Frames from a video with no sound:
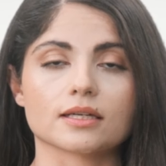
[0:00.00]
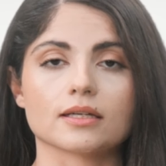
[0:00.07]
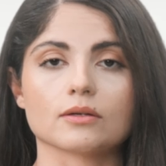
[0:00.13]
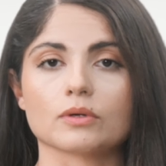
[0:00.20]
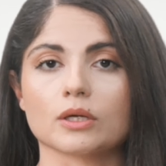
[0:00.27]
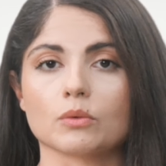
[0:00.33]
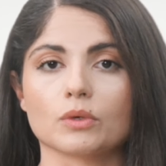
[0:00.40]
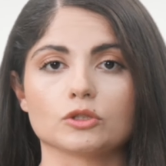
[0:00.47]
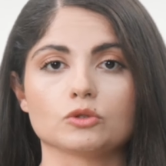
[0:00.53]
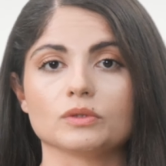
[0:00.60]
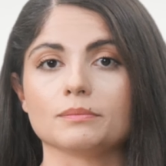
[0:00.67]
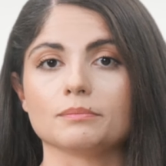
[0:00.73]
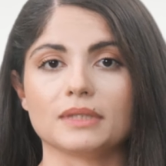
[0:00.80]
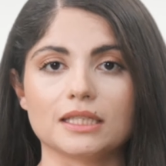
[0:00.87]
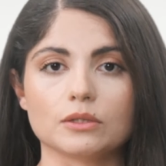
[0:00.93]
Like, okay, what do
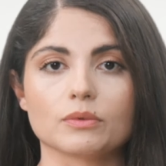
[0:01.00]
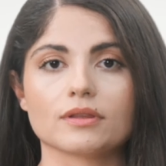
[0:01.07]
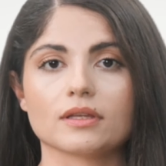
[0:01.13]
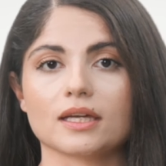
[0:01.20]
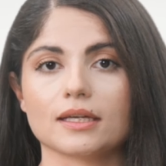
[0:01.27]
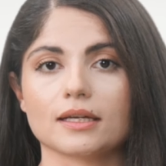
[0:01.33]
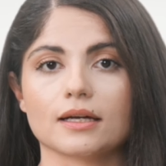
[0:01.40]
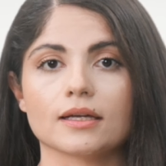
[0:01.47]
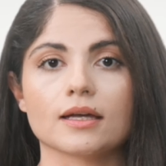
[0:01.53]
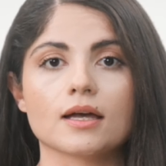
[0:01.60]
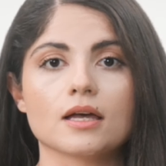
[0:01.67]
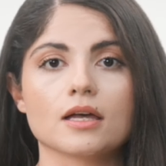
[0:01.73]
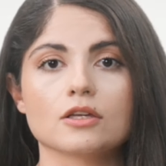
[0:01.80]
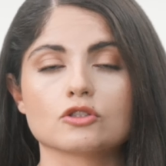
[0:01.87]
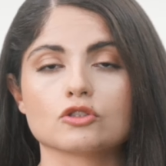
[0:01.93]
we mean with AI
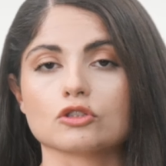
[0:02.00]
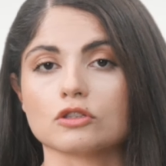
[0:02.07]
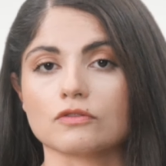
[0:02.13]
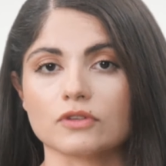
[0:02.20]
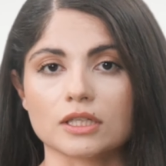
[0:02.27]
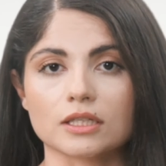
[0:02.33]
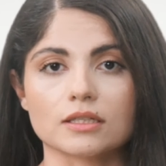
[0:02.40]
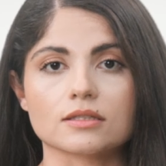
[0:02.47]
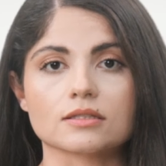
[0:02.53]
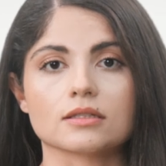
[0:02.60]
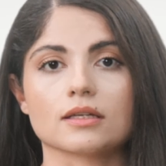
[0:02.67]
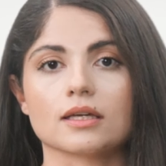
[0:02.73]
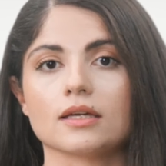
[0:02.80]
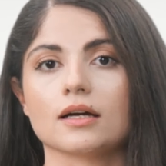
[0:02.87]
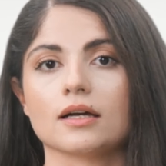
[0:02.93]
certificates
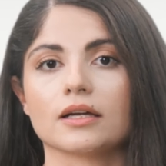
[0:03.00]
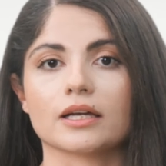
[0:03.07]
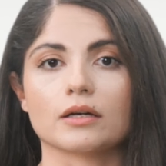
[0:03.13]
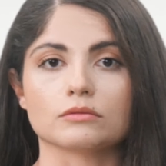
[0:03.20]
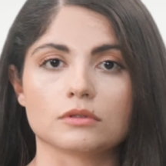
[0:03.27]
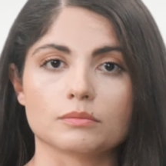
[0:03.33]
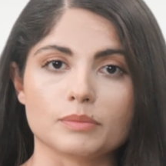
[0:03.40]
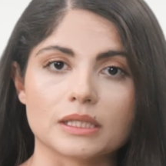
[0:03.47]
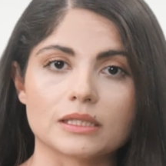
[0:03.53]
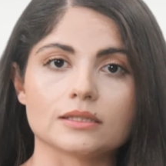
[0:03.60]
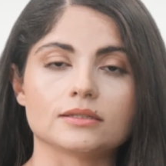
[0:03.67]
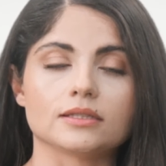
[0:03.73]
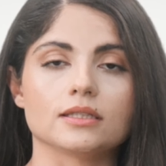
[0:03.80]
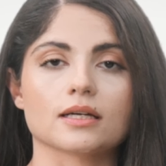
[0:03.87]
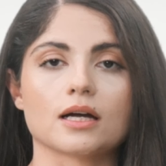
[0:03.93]
and AI accountability,